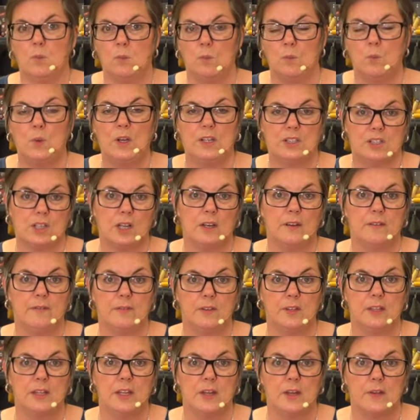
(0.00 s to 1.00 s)
which kind of,
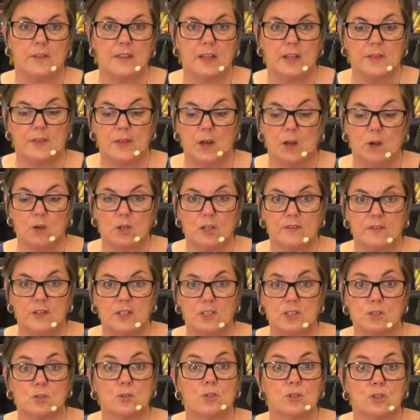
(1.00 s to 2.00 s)
you know, the longer
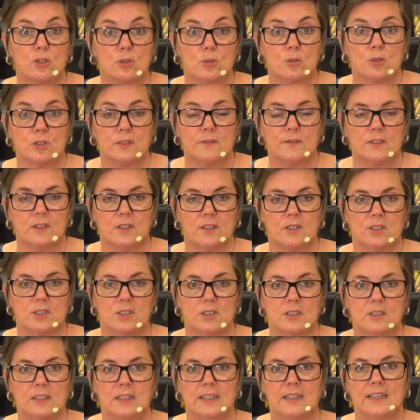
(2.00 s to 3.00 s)
version or the shorter
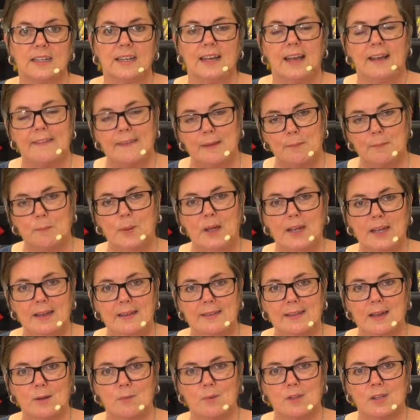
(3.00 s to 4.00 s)
version, and then pair
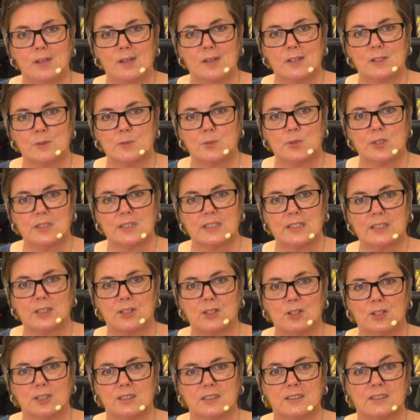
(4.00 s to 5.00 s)
that with a nice printed
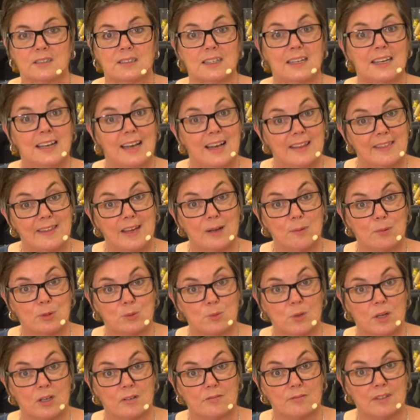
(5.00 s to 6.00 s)
cotton, and that would
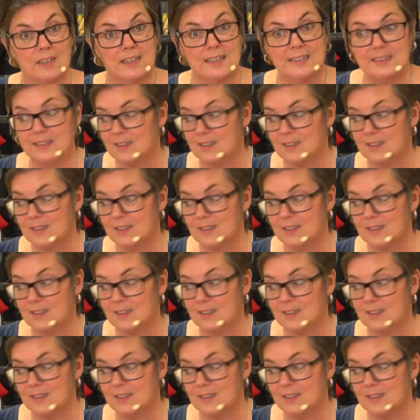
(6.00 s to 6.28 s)
work really